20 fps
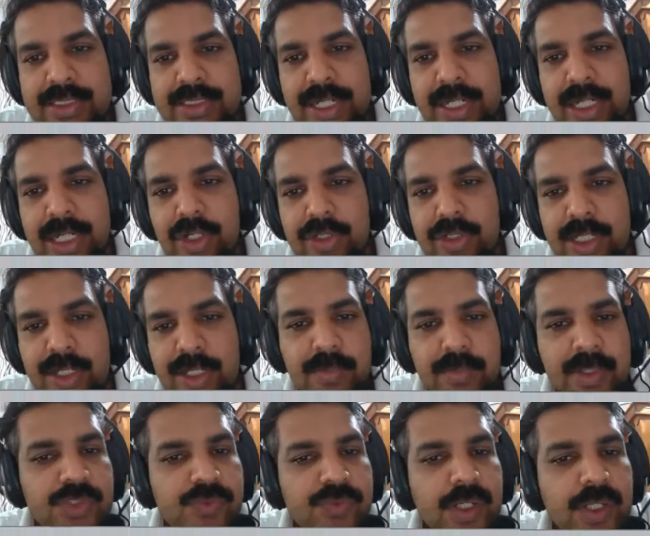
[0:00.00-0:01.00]
J into J
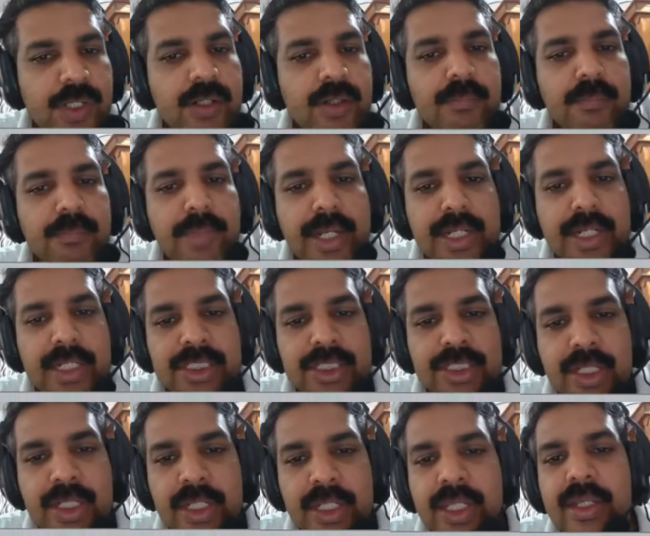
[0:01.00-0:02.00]
plus 1 minus
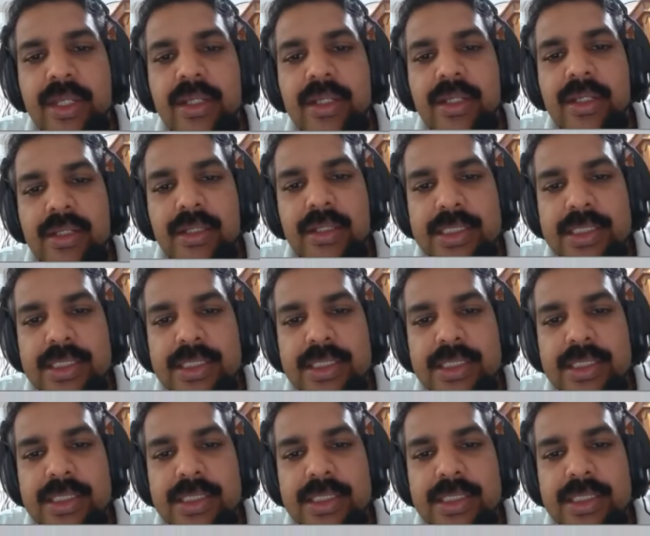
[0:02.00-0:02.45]
D